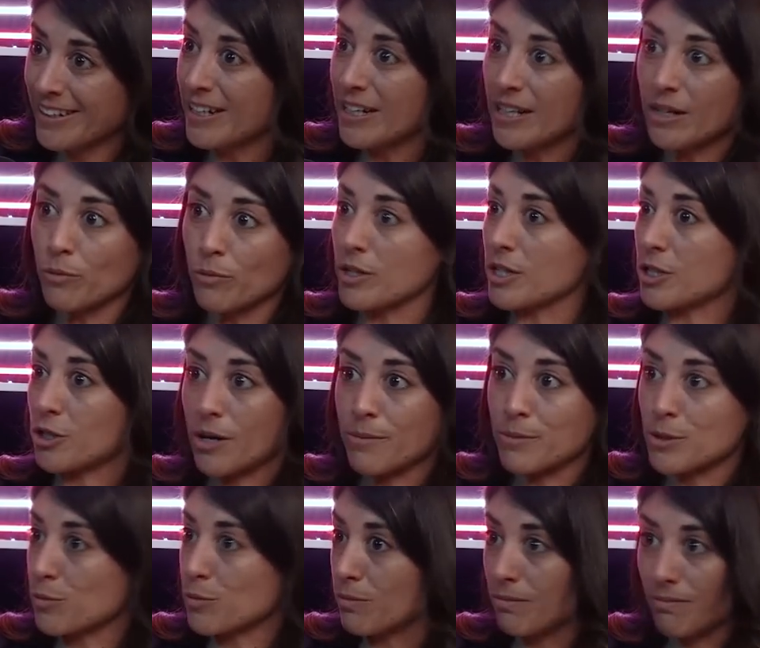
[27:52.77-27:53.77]
with
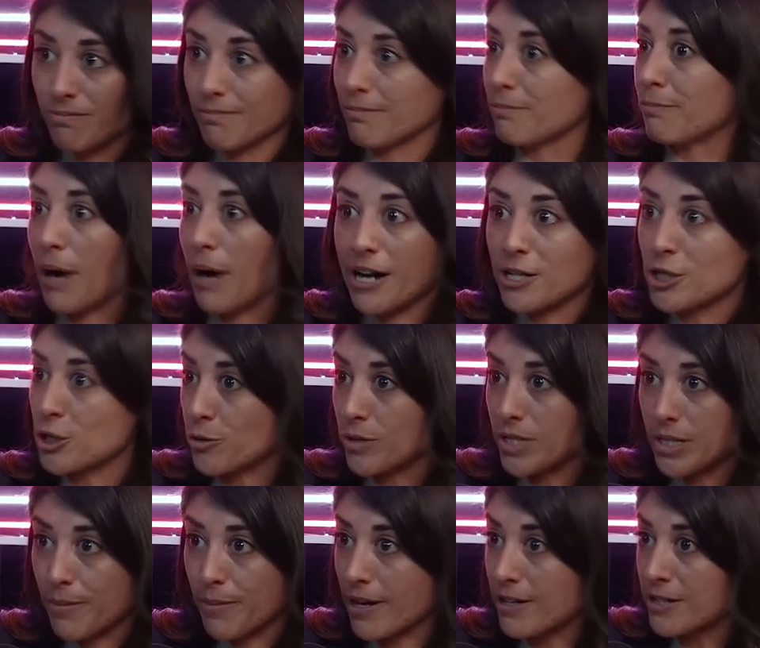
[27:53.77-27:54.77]
Trump's botched
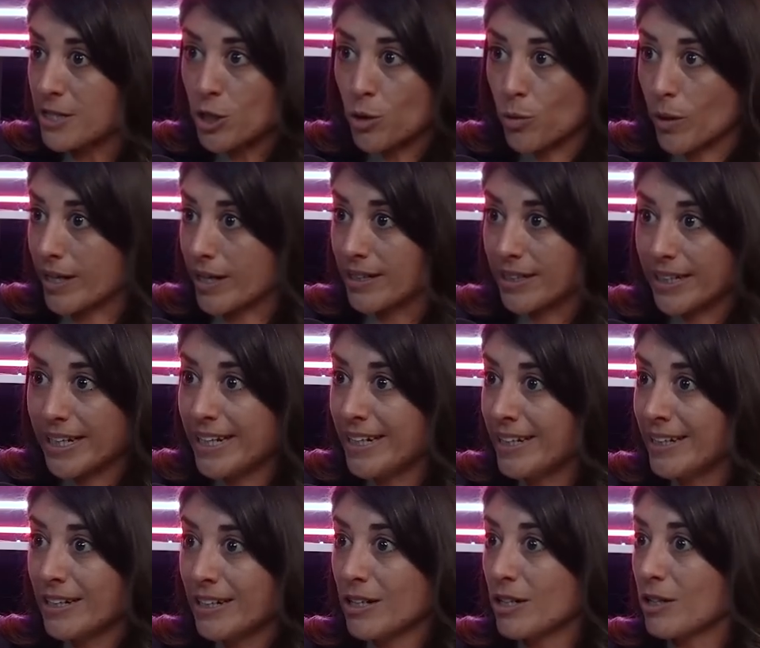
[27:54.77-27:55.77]
response quickly.
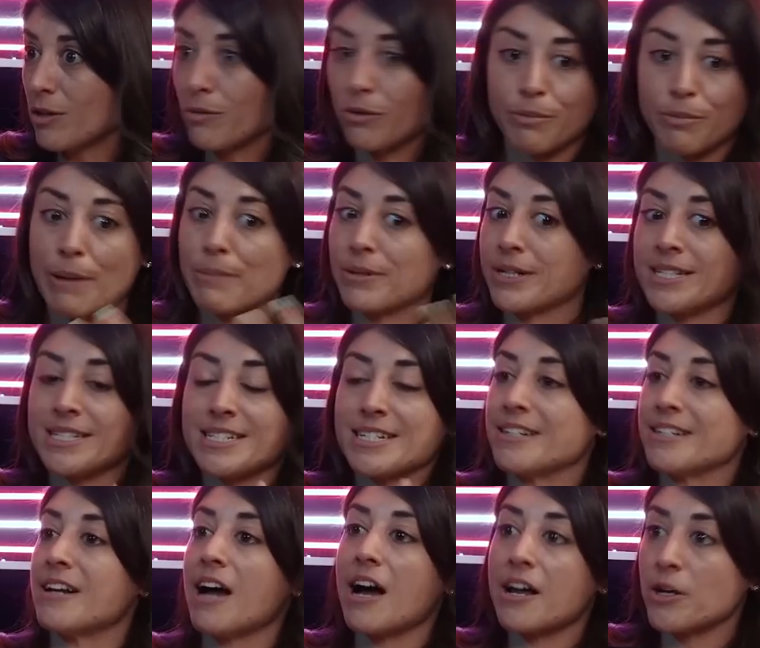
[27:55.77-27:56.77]
Republicans did
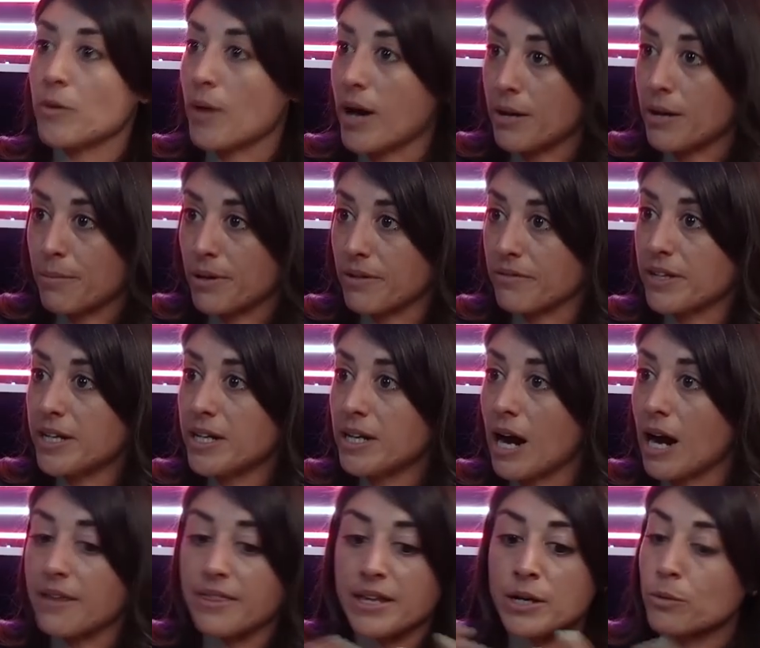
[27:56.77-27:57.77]
not know how to pivot.
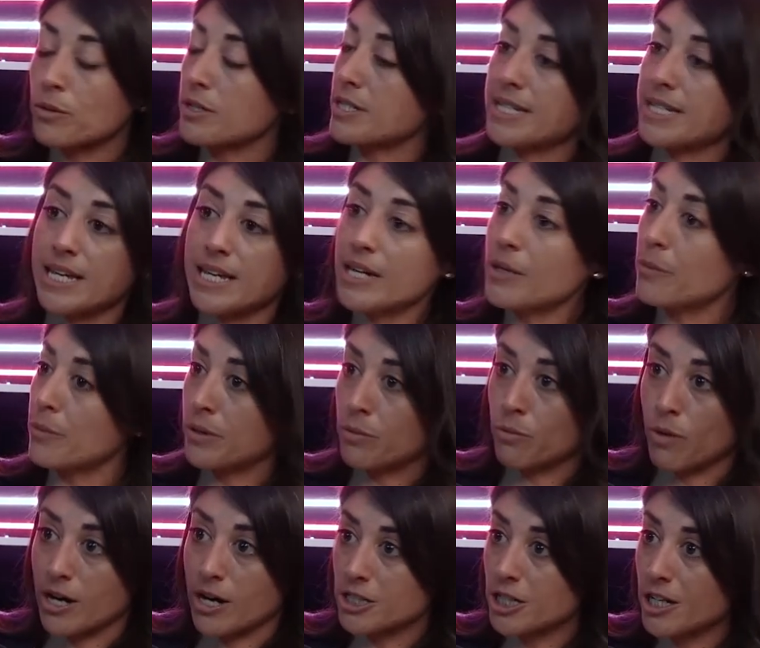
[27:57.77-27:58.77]
I think we're seeing it with
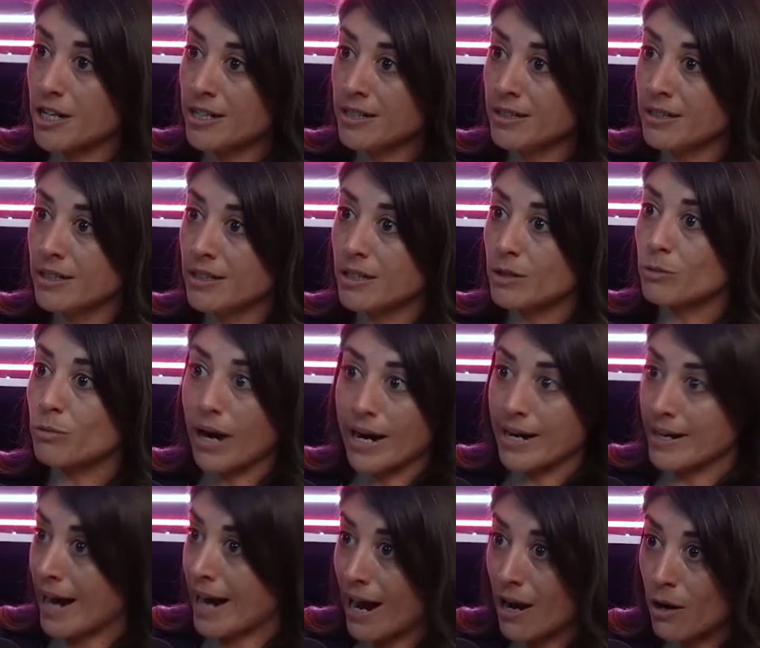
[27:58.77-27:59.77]
Russia right
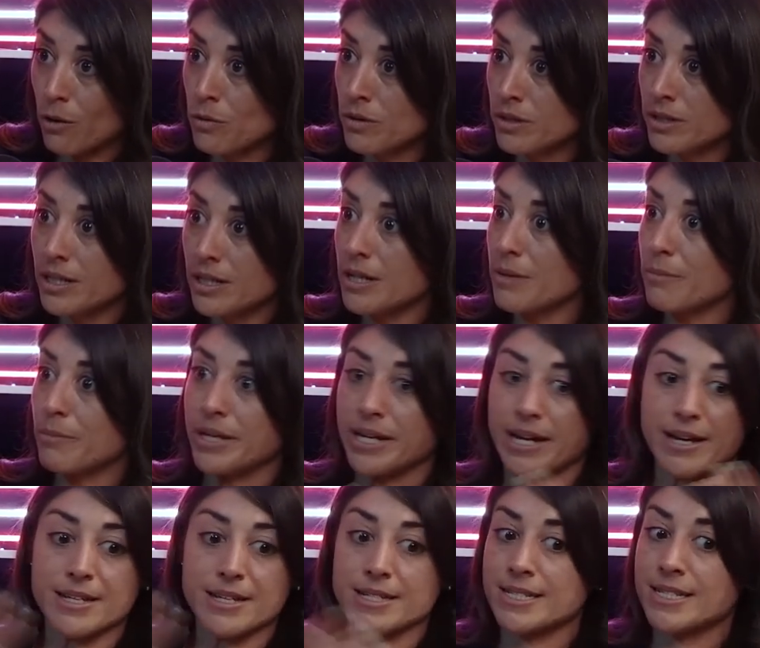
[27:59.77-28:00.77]
now
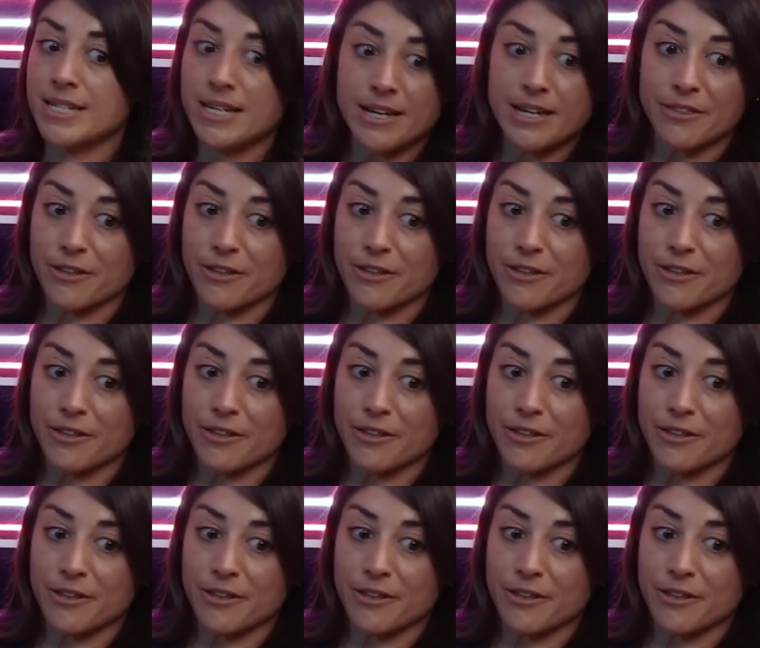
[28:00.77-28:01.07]
because they're